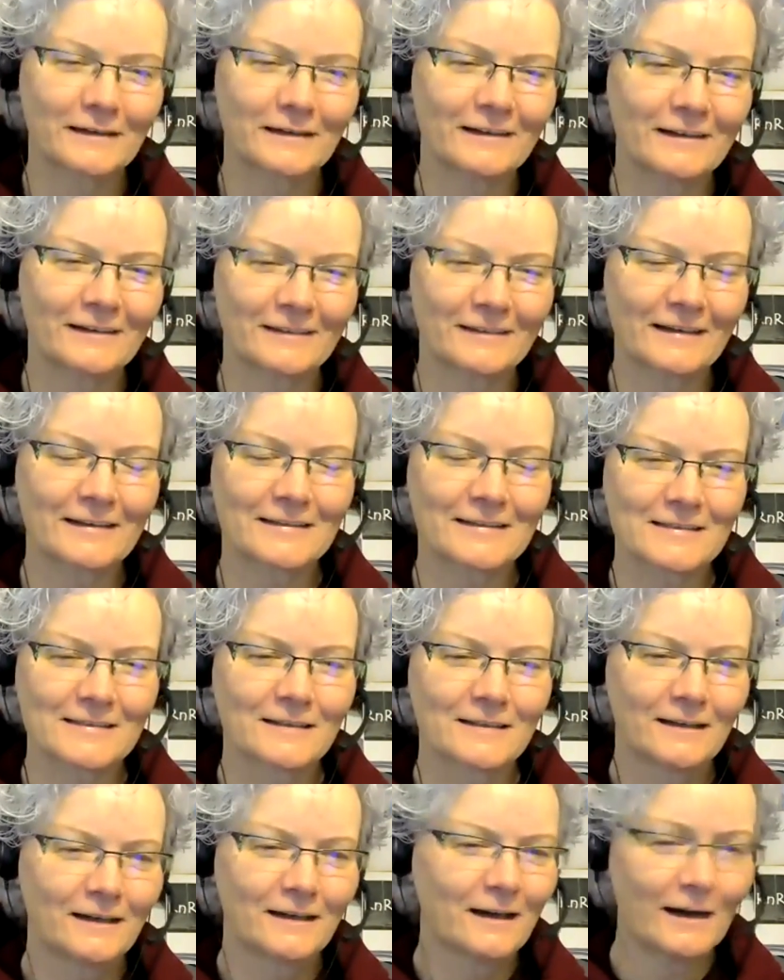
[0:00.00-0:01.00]
I think
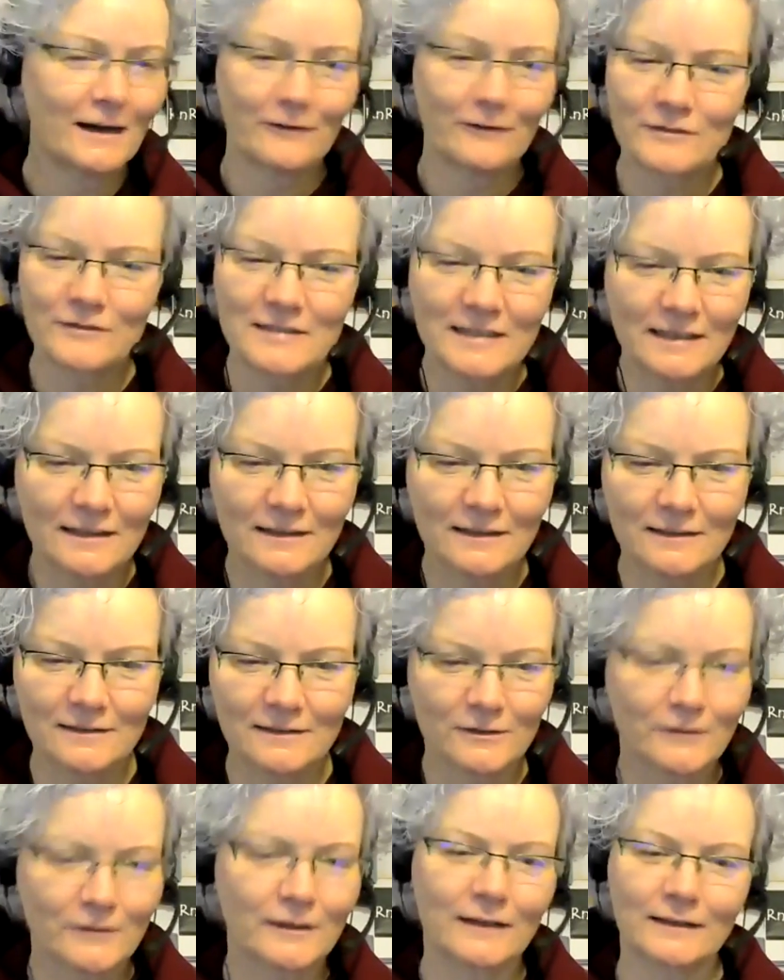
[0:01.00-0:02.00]
I haven't seen it
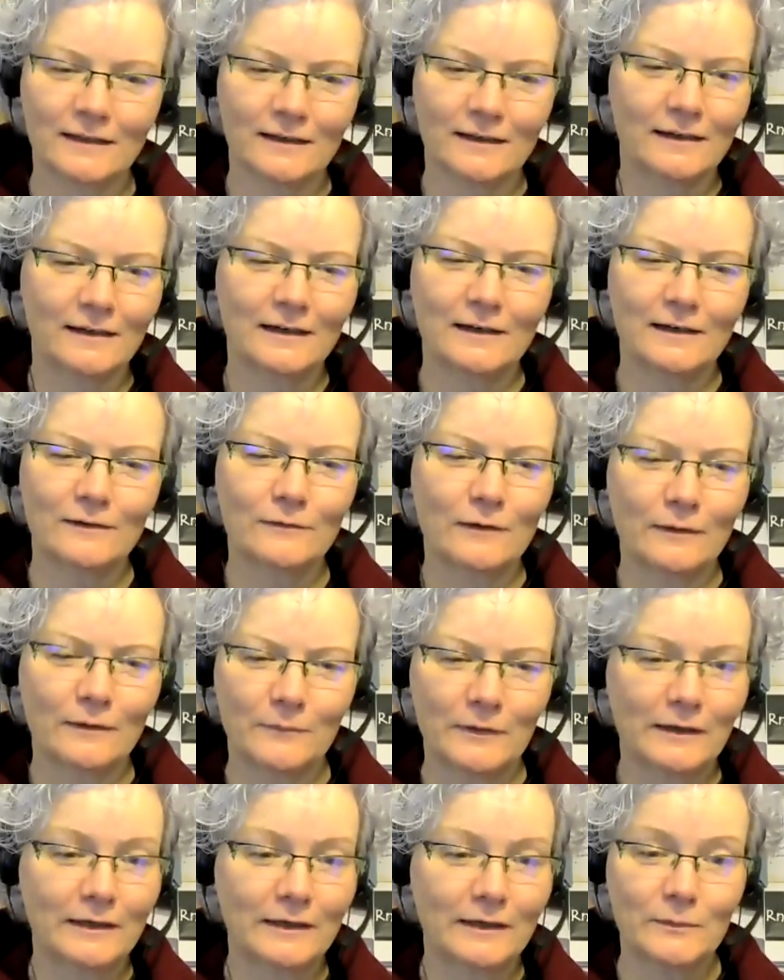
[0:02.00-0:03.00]
done like that
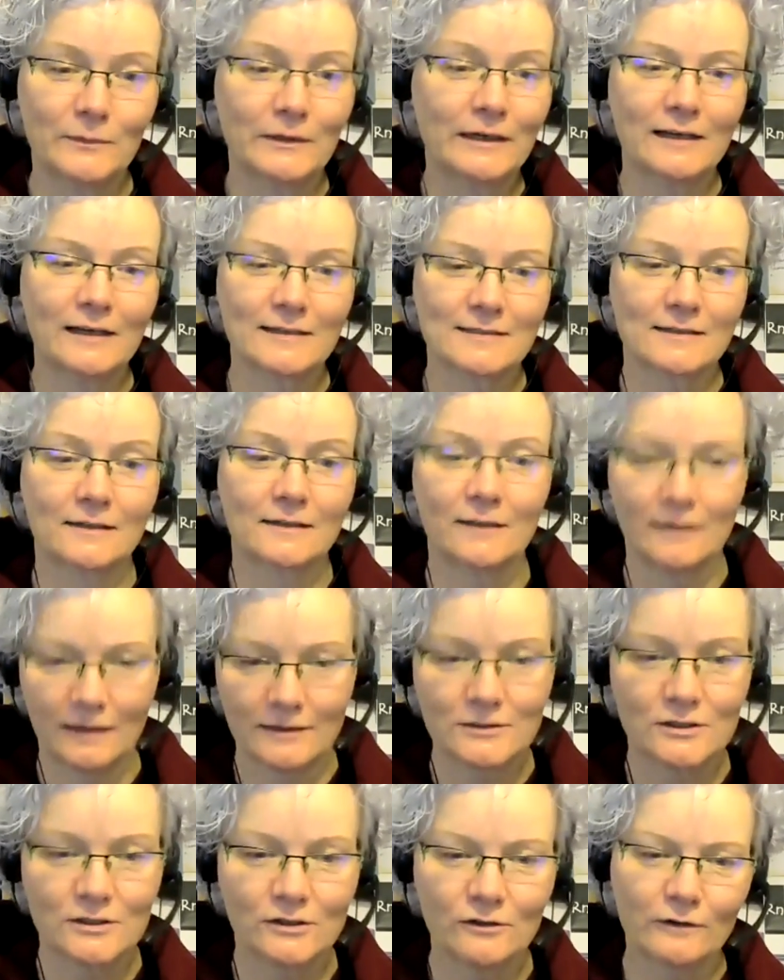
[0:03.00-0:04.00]
by anybody else. And
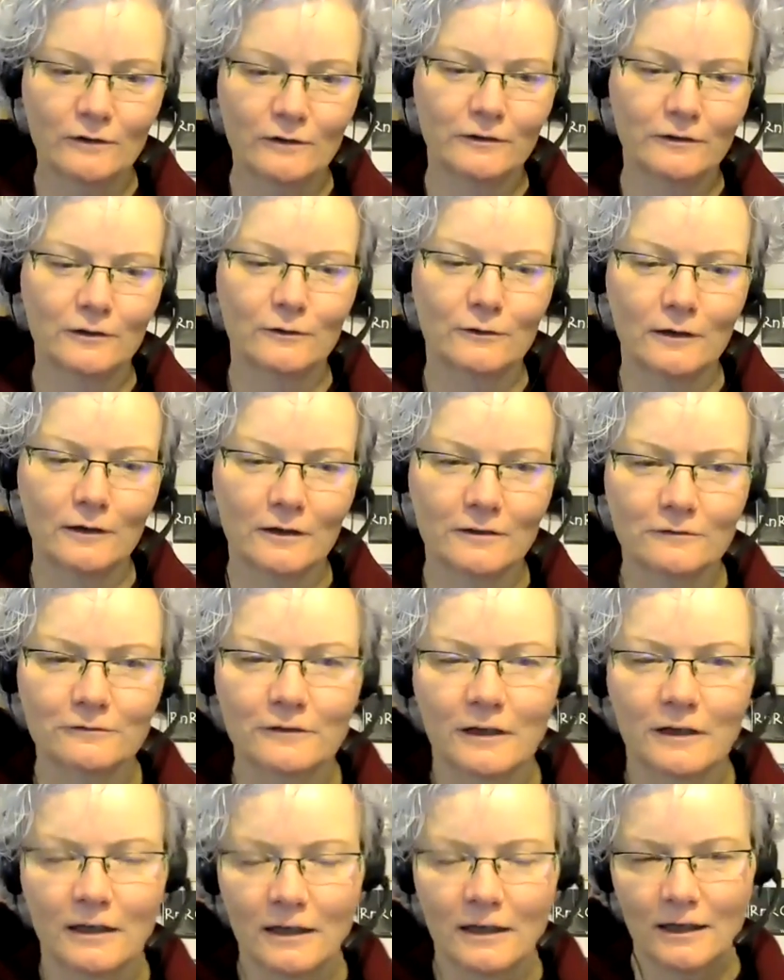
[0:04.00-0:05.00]
as you know, I follow a lot of
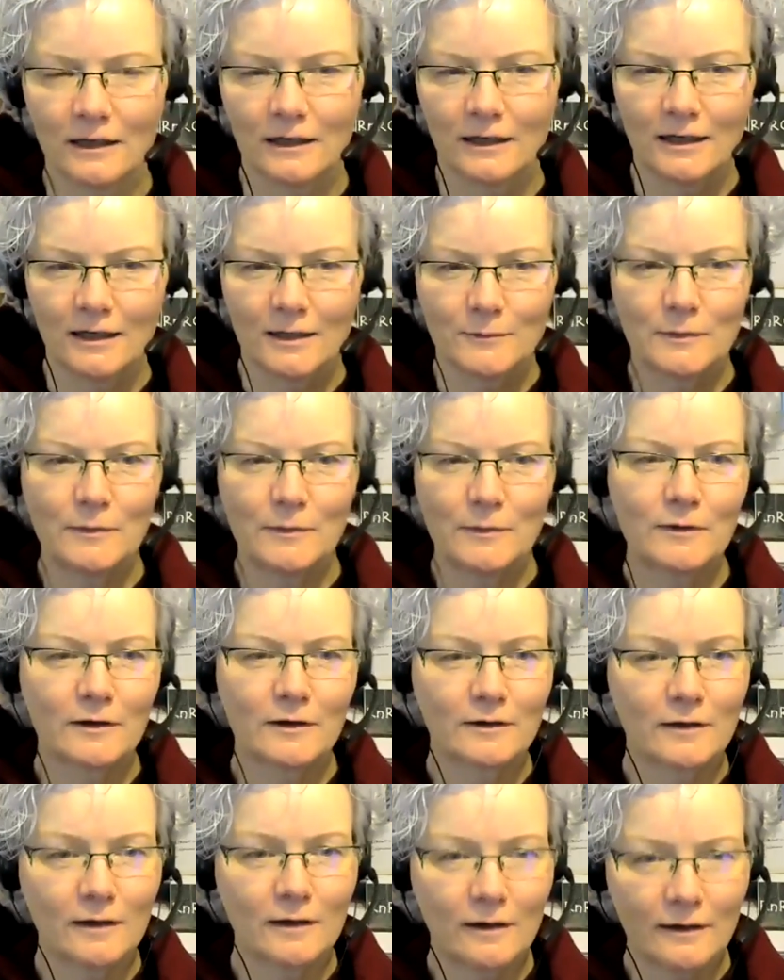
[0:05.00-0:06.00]
people
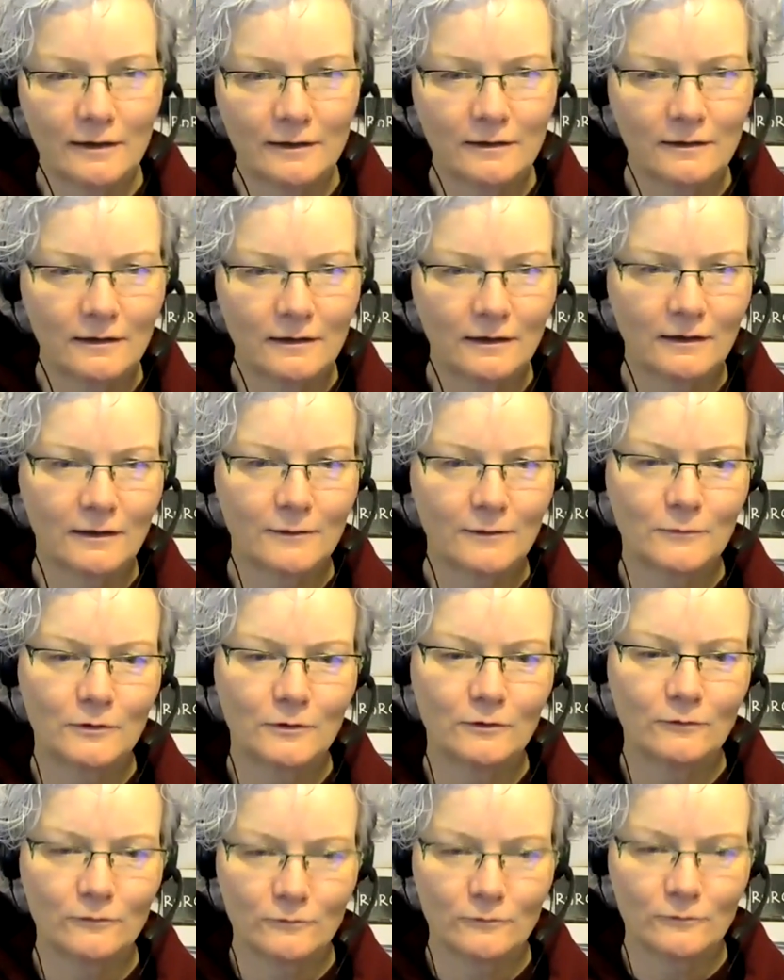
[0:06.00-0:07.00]
online
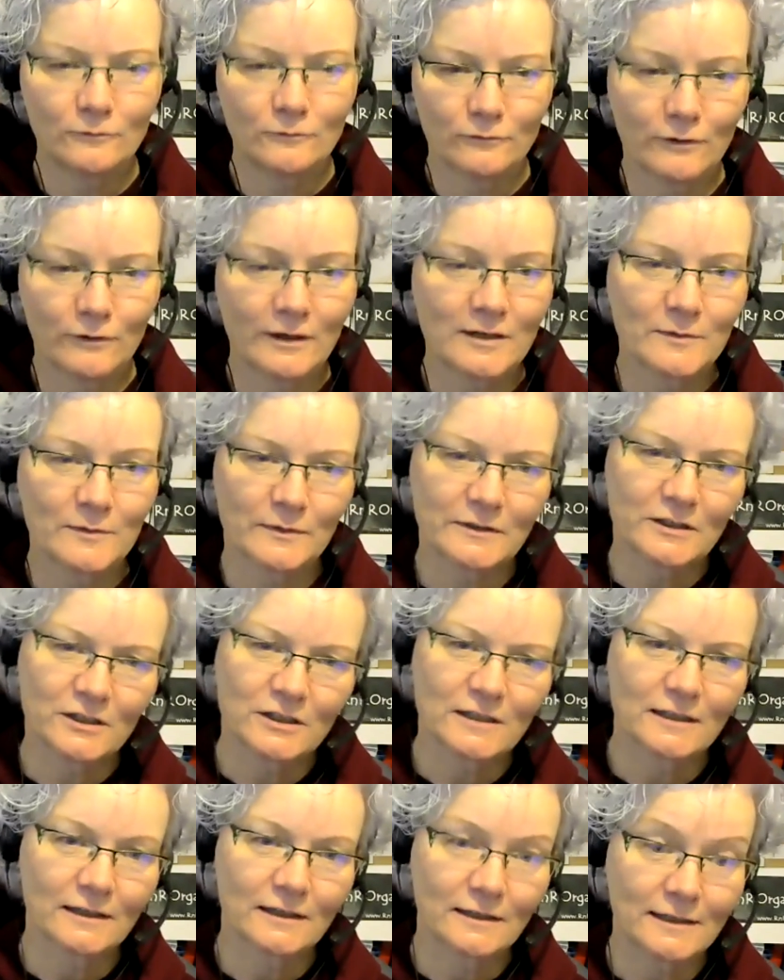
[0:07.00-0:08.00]
who write about
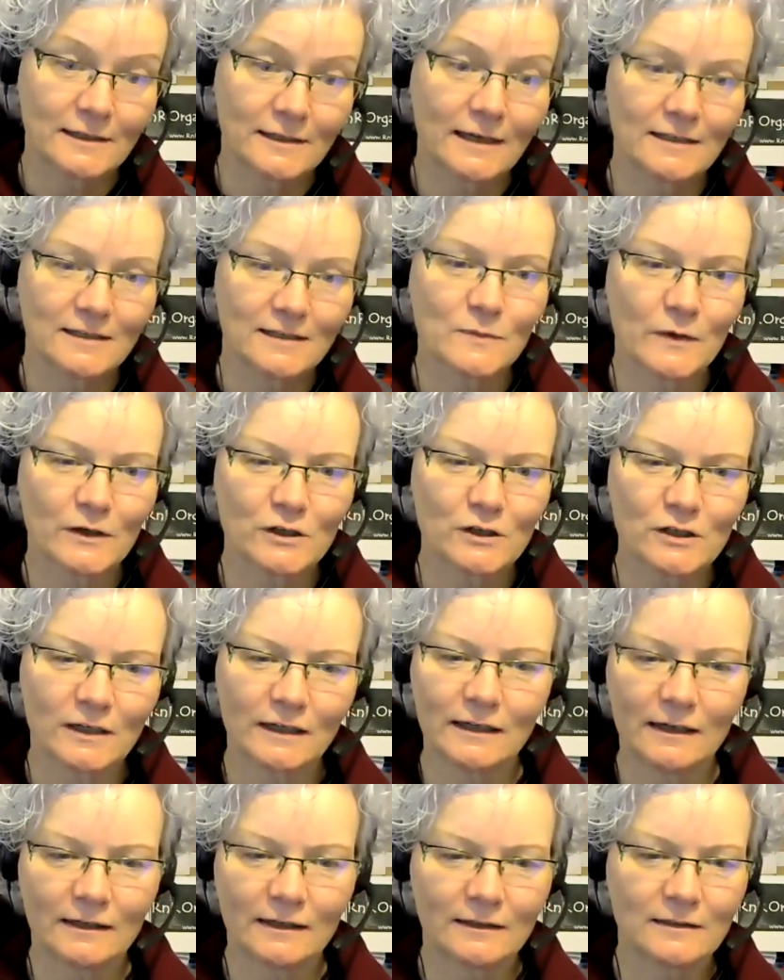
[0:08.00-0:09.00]
digital and data
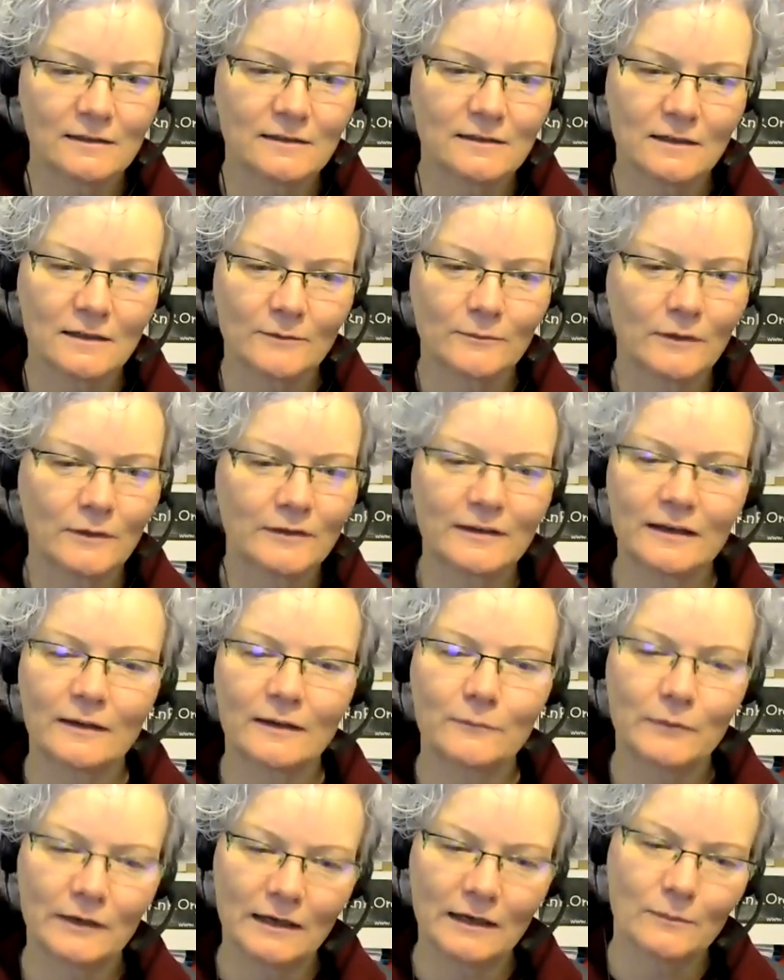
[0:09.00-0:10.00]
especially. And I
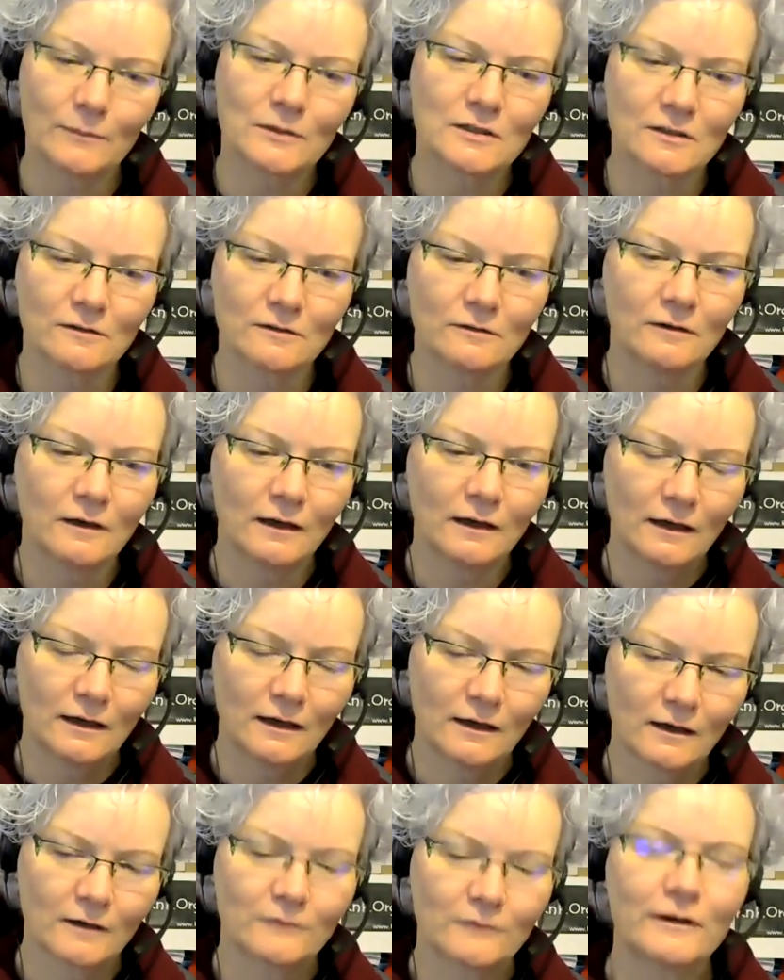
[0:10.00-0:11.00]
think being able to
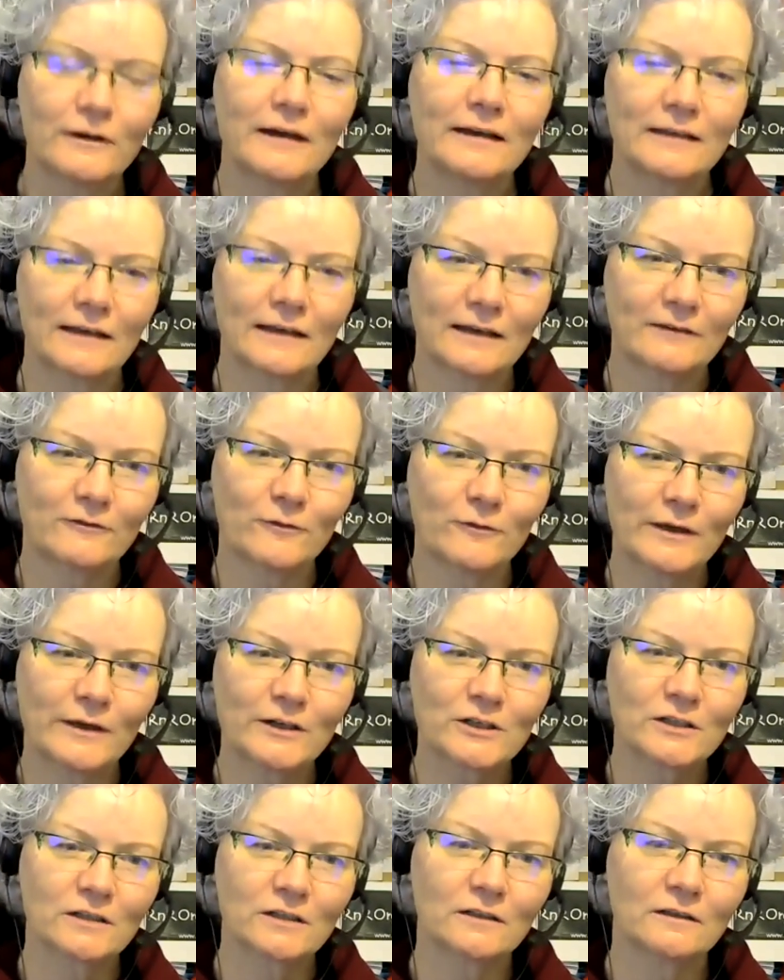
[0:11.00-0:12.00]
convey that
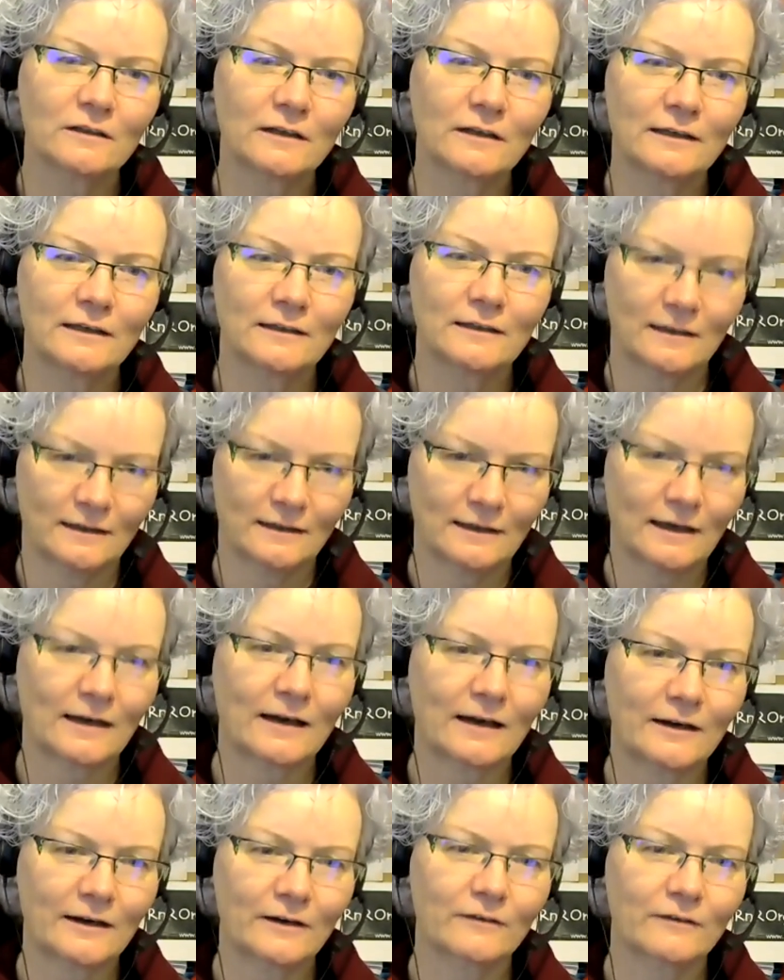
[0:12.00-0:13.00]
information in that
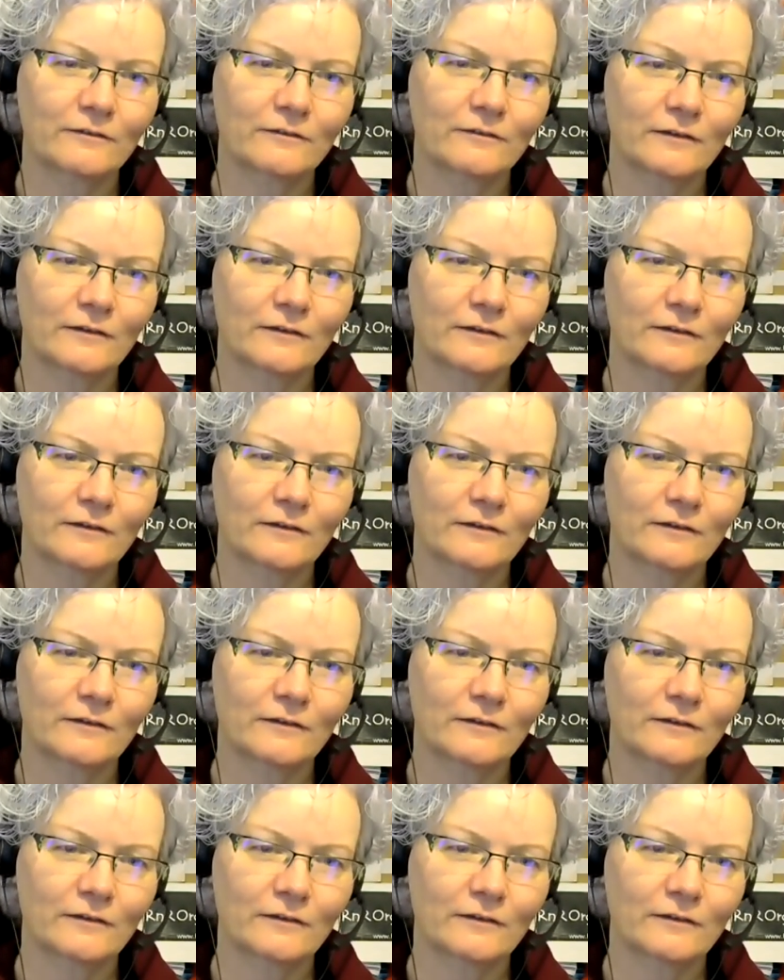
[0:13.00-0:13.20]
kind of